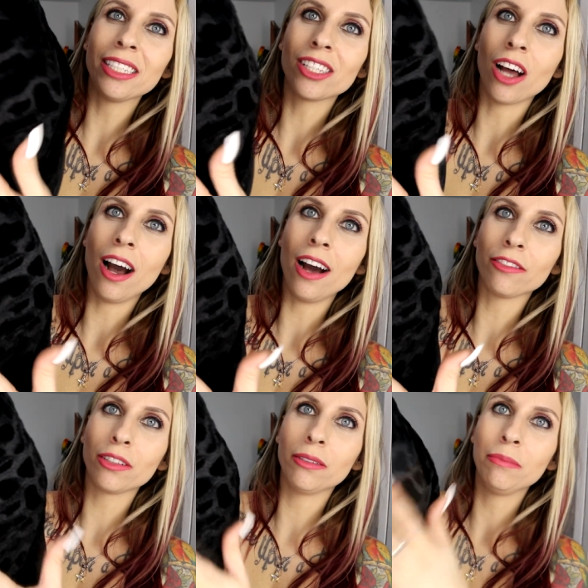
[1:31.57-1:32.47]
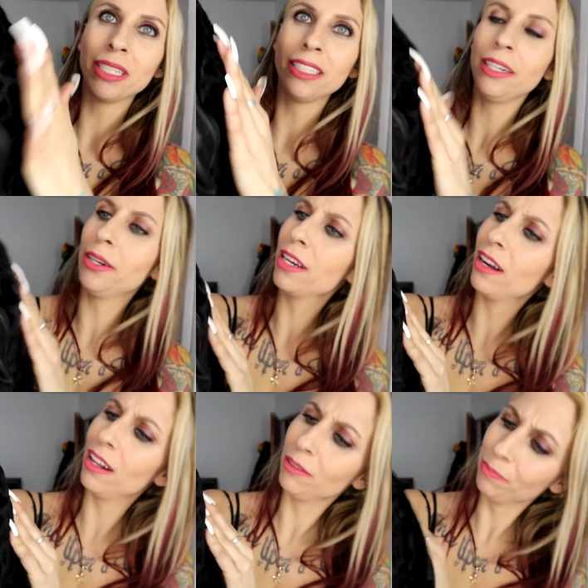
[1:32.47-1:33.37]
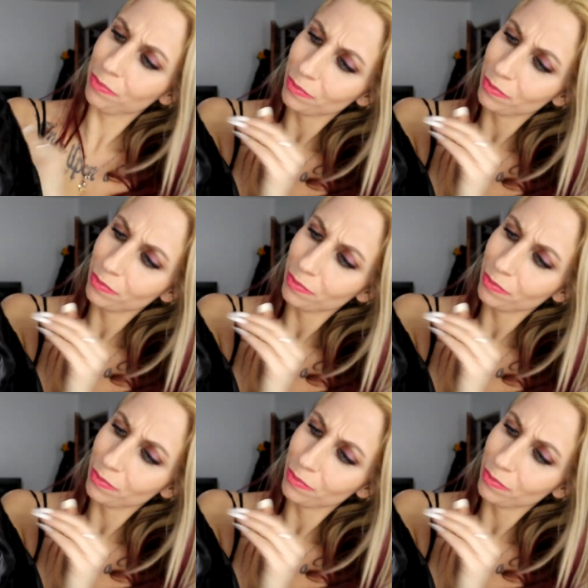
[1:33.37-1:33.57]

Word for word: soft material.